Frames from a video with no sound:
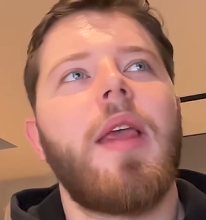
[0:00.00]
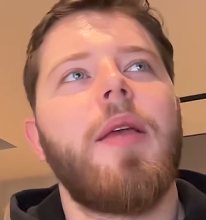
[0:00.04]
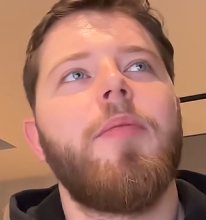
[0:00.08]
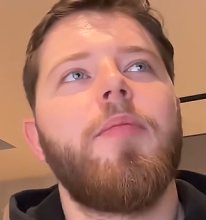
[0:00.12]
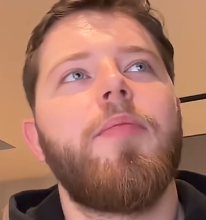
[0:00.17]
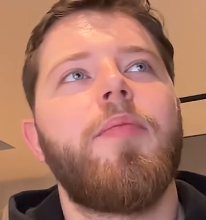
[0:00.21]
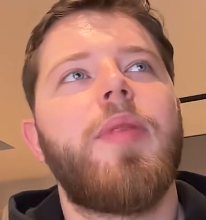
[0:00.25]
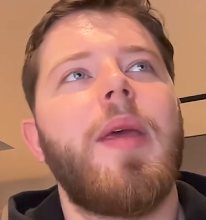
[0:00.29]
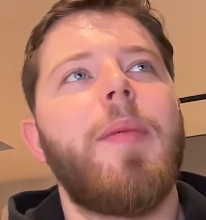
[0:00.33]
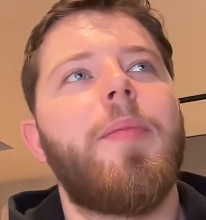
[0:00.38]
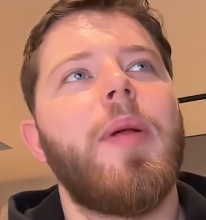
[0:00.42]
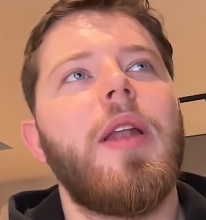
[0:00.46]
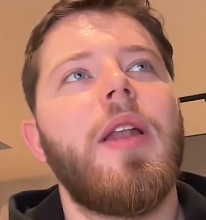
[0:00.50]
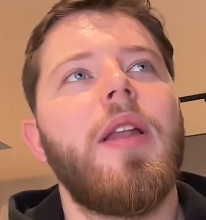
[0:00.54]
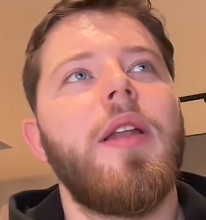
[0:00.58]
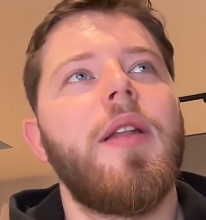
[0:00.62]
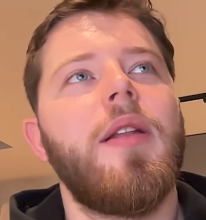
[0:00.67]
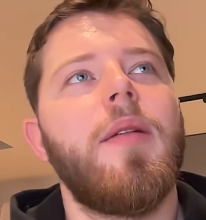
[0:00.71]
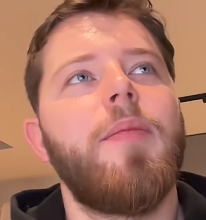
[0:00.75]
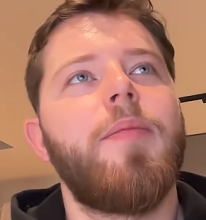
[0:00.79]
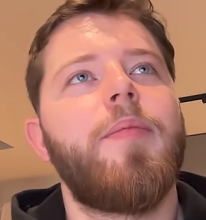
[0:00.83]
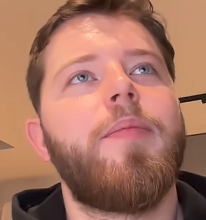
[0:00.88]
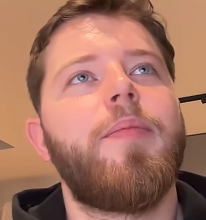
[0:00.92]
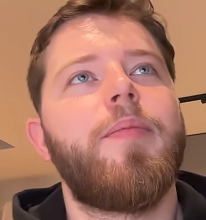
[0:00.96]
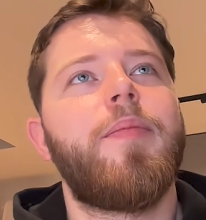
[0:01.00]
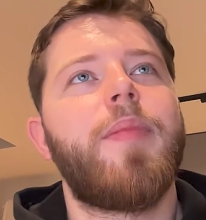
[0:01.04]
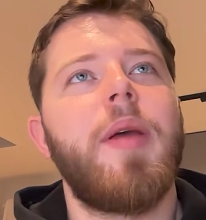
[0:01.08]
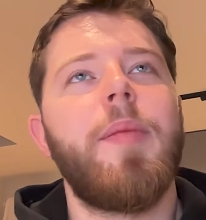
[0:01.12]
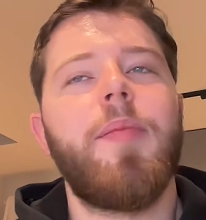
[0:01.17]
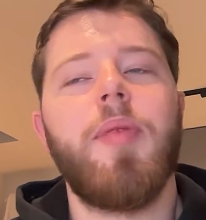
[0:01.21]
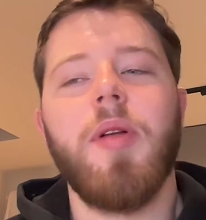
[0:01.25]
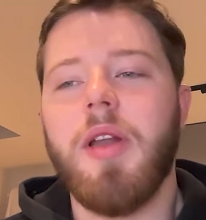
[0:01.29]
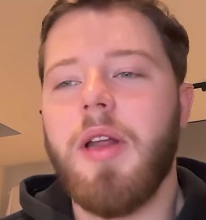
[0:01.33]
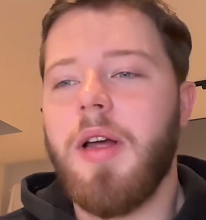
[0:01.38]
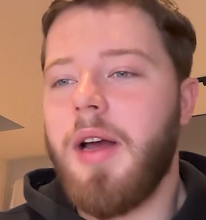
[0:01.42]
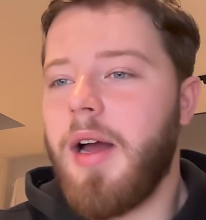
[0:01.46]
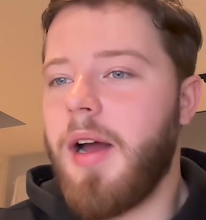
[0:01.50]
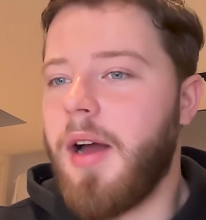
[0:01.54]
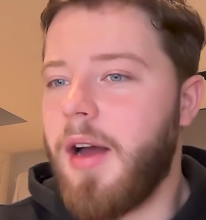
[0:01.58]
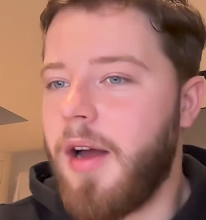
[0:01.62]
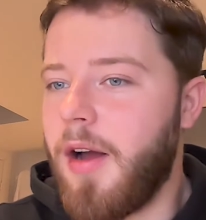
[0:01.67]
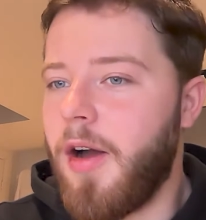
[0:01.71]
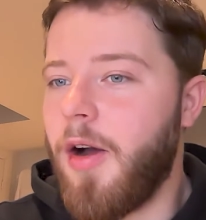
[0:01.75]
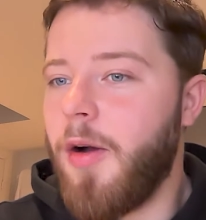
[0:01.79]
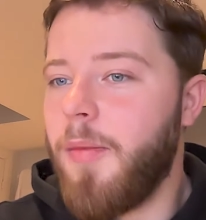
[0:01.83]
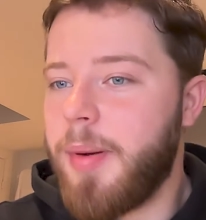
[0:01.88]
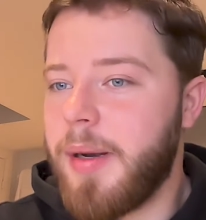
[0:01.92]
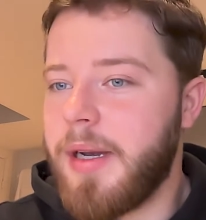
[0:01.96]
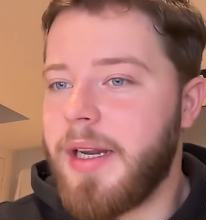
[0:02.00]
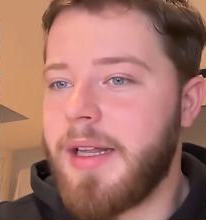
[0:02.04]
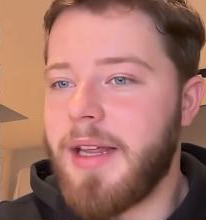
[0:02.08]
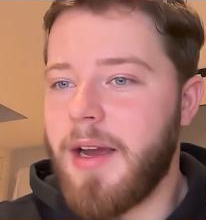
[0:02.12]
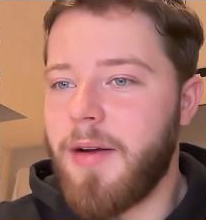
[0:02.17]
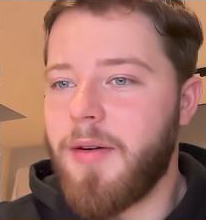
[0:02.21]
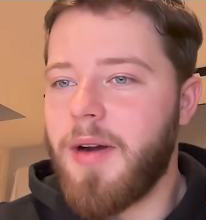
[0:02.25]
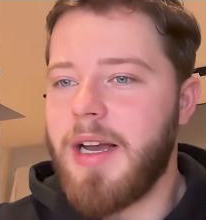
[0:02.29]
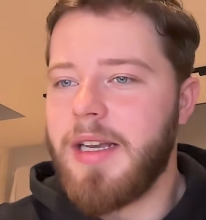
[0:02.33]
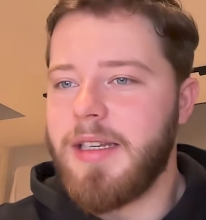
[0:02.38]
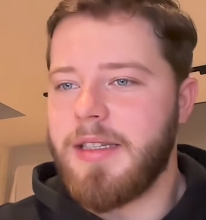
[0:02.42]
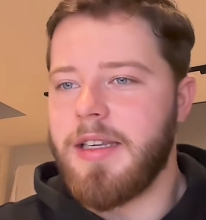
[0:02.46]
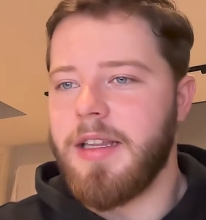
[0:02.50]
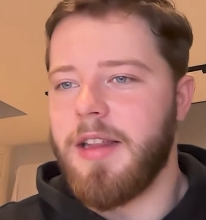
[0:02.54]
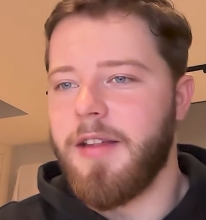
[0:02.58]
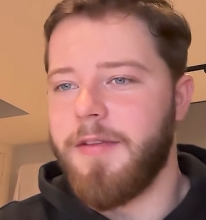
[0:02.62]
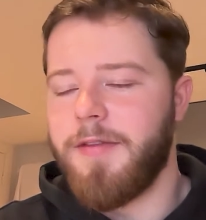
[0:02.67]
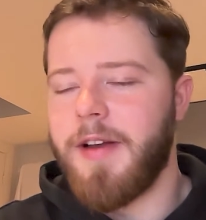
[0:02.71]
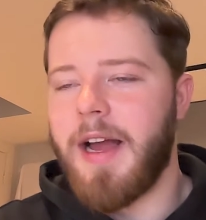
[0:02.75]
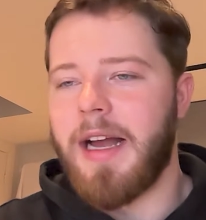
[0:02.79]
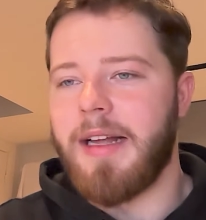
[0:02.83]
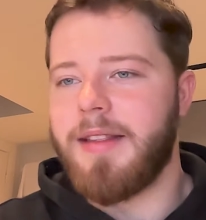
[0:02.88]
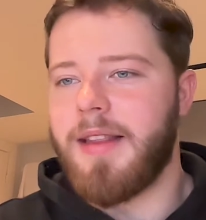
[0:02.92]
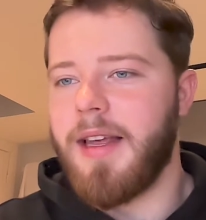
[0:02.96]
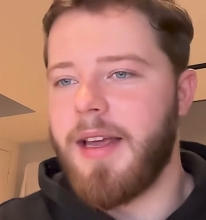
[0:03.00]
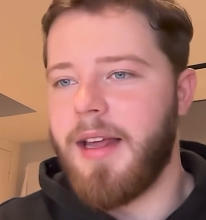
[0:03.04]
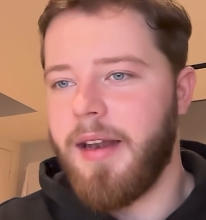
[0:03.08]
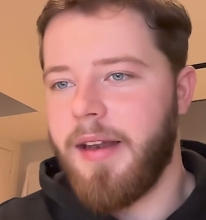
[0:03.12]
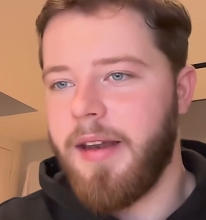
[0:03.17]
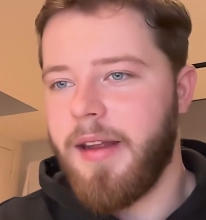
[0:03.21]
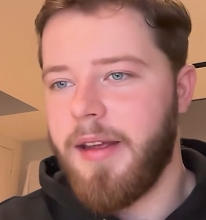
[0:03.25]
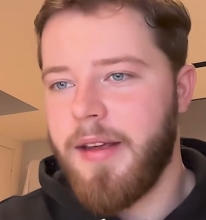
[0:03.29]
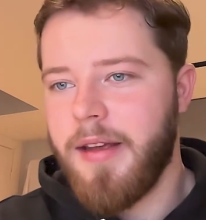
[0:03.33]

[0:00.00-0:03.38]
people are opening their eyes to the fact that